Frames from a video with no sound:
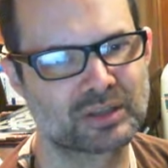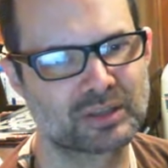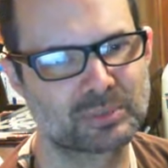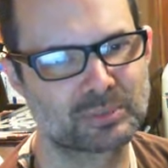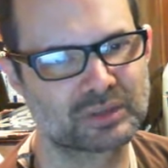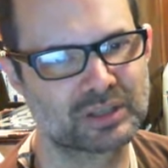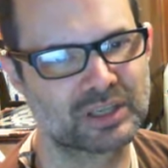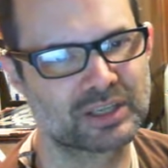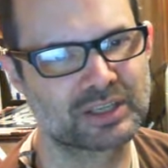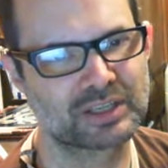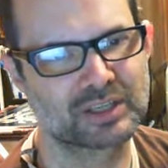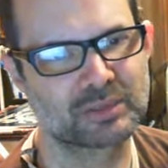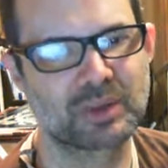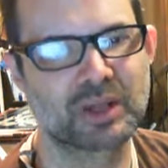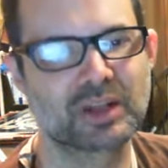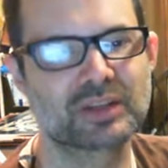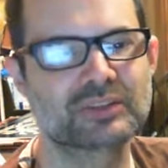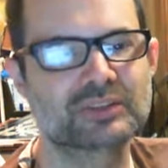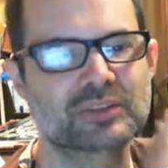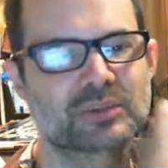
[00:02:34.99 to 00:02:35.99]
complaining
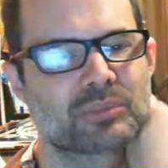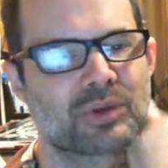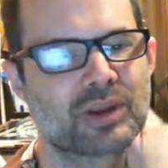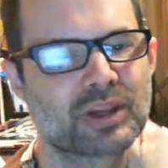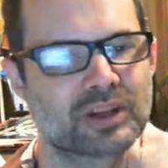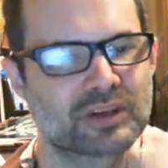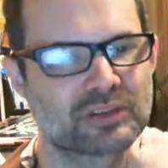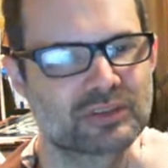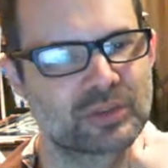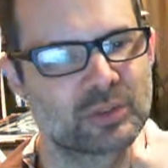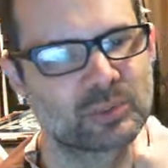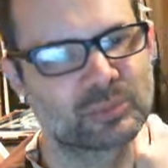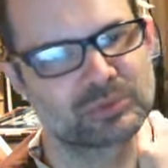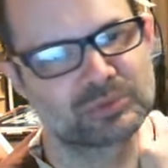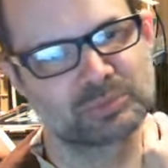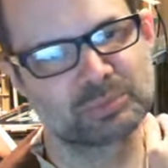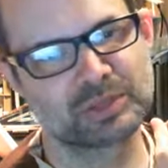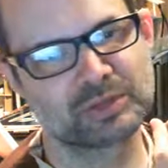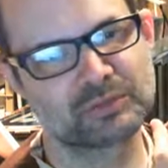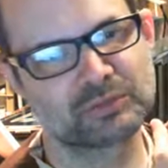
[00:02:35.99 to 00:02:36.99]
about some record that
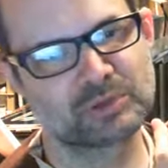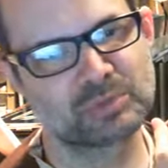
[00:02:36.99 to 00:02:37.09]
was being